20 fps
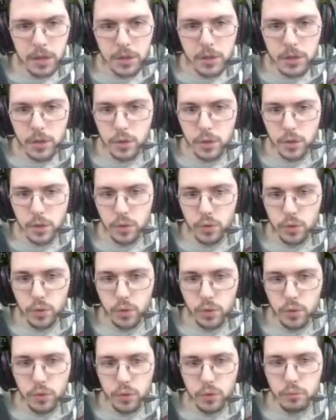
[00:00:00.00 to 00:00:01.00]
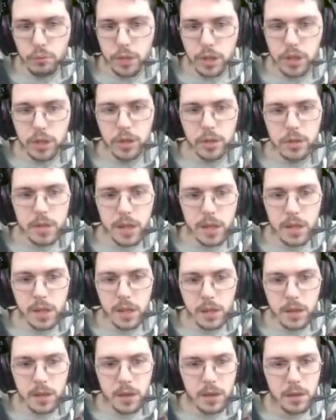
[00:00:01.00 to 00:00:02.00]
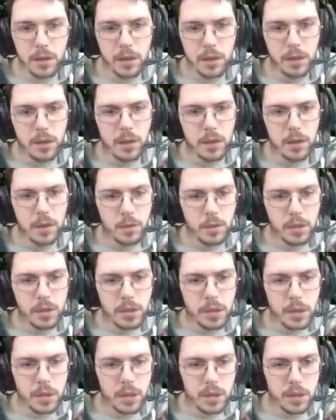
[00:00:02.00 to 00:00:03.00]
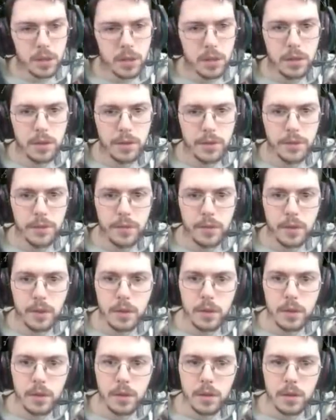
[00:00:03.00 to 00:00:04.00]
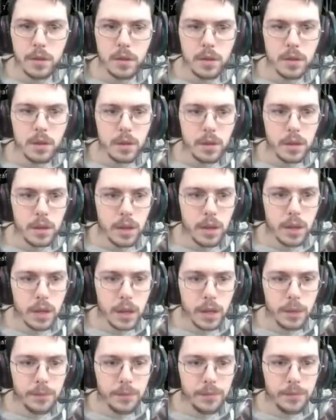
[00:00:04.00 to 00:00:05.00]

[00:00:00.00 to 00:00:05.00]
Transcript: two matures, I think, was the deal. Um,